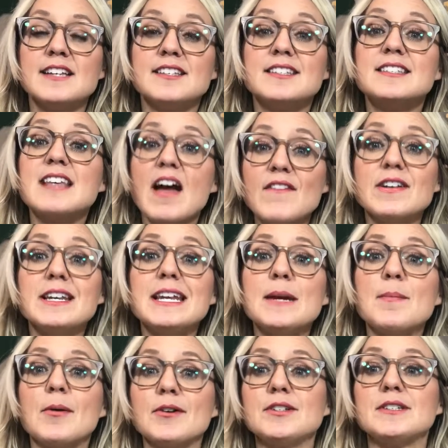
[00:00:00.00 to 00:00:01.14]

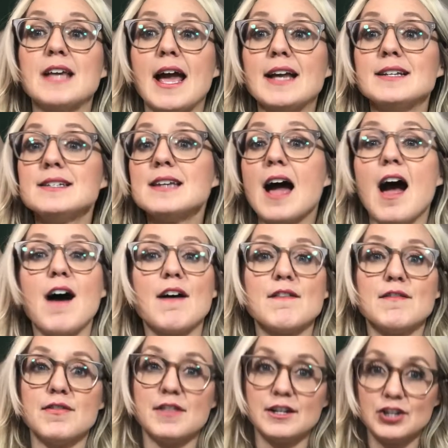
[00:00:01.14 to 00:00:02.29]
70%
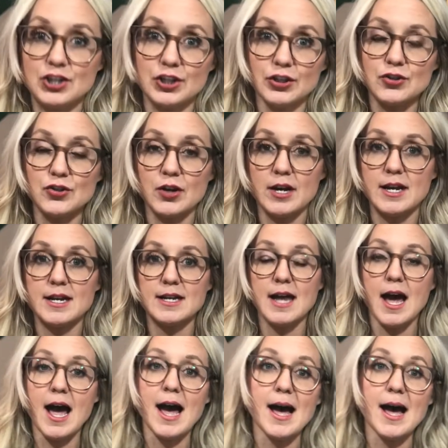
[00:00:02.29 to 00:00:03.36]
of the children